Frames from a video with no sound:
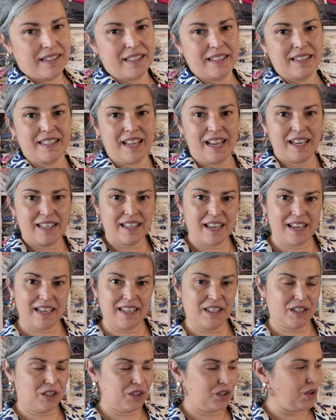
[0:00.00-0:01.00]
the side that
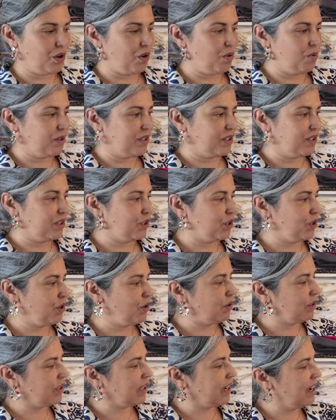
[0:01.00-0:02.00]
is towards the
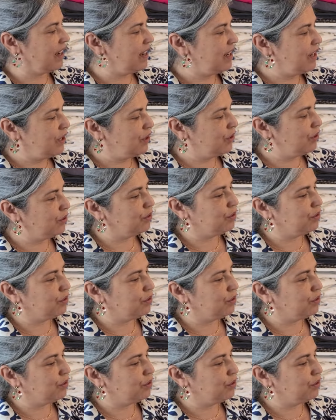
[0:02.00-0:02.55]
shoulder to